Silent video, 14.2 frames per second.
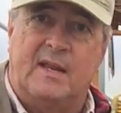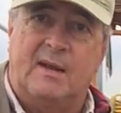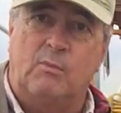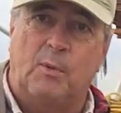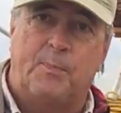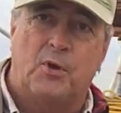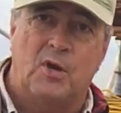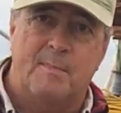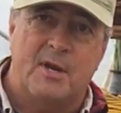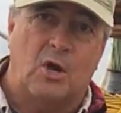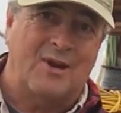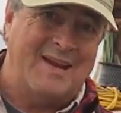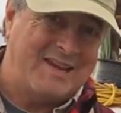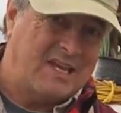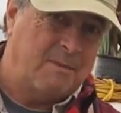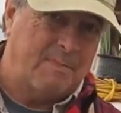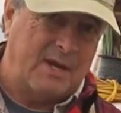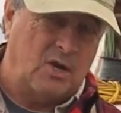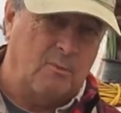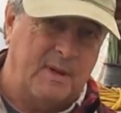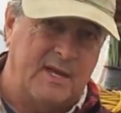And then we'll put them in our
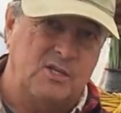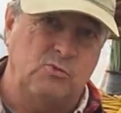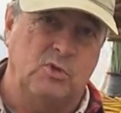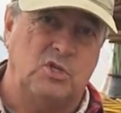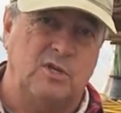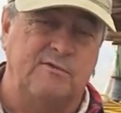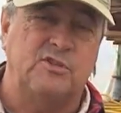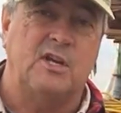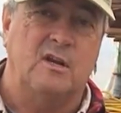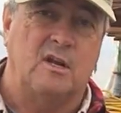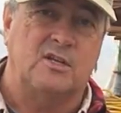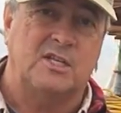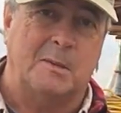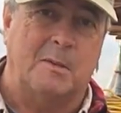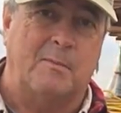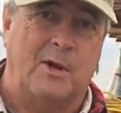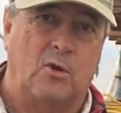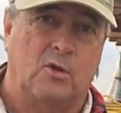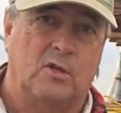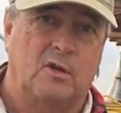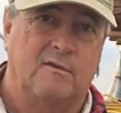incubator beds, which you've seen on some of my
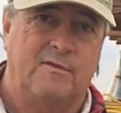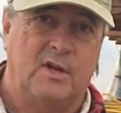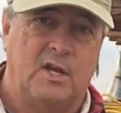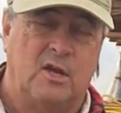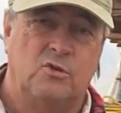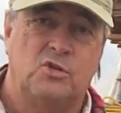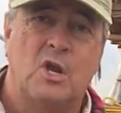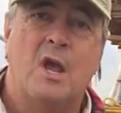earlier videos.